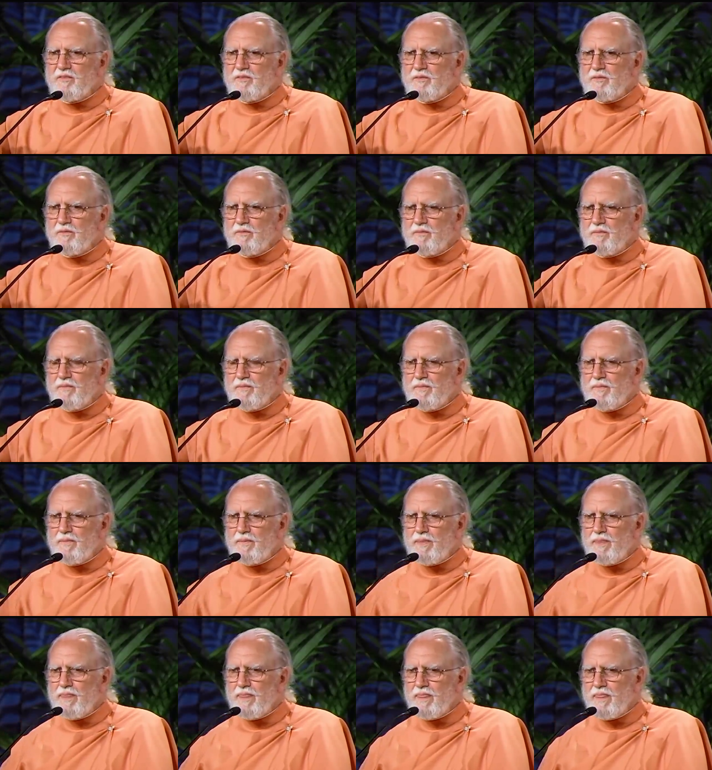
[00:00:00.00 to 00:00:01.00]

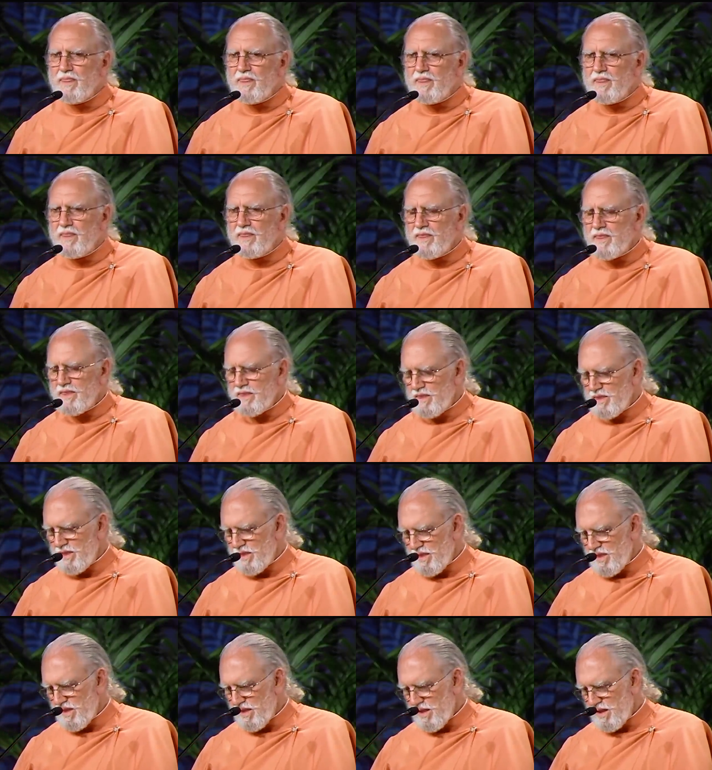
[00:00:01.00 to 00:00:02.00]

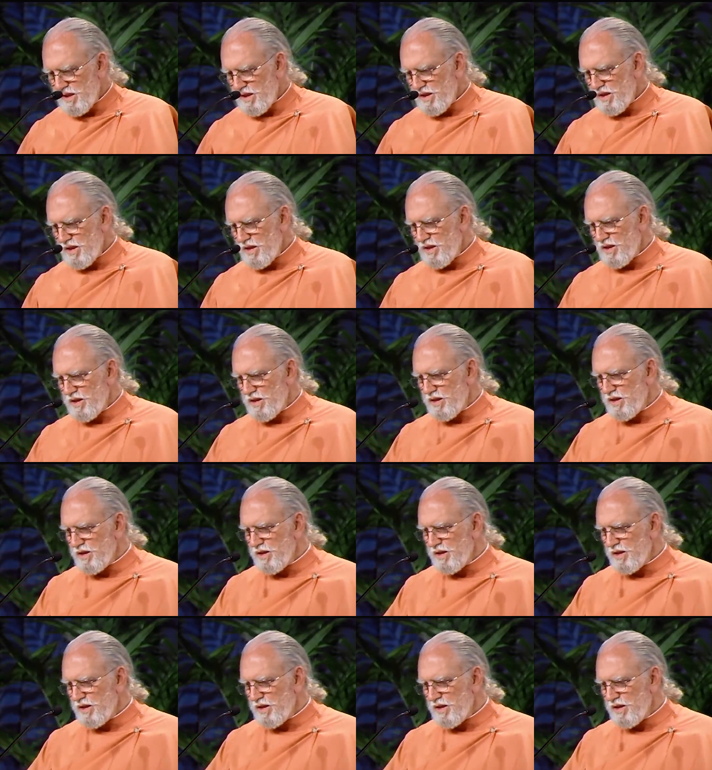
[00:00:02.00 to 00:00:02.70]
Nothing is said.